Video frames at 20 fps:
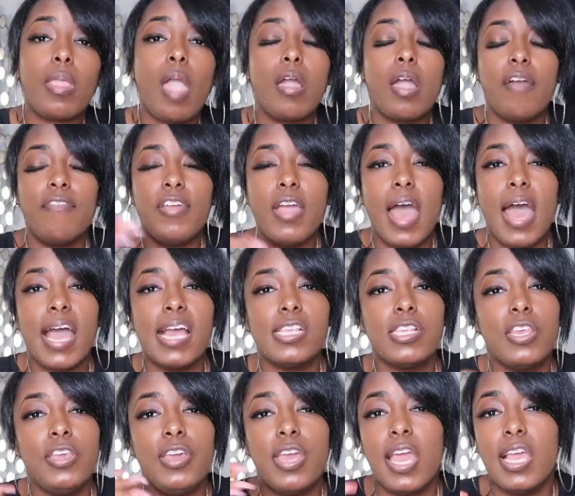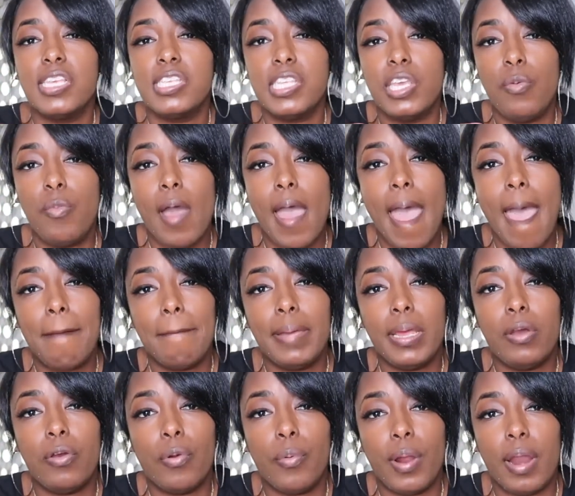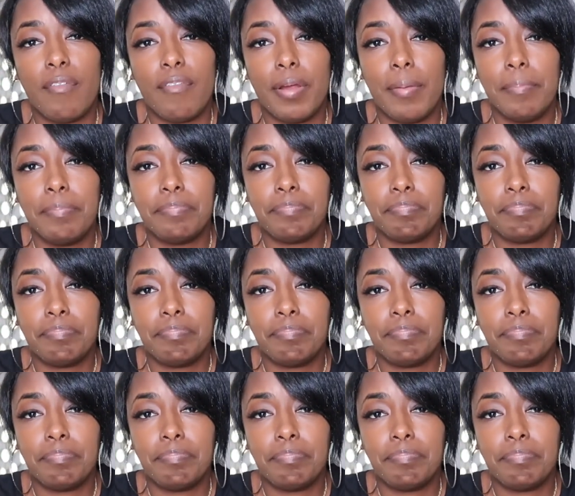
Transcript: Cover your eyes so you can't see what happened or whatever.